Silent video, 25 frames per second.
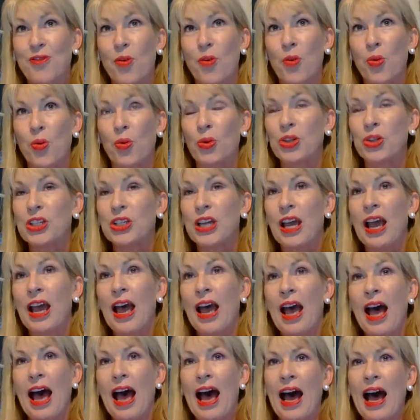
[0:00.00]
Ford
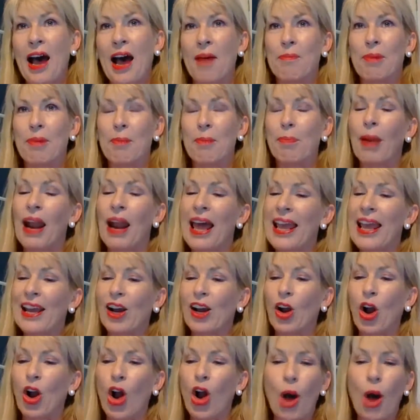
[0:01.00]
play
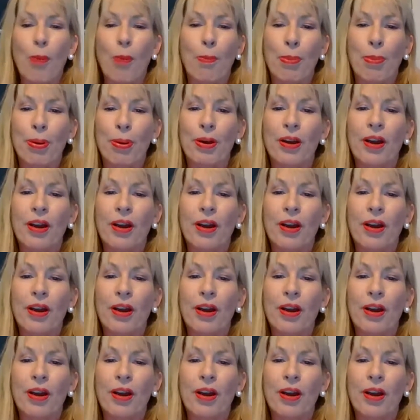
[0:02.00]
a cop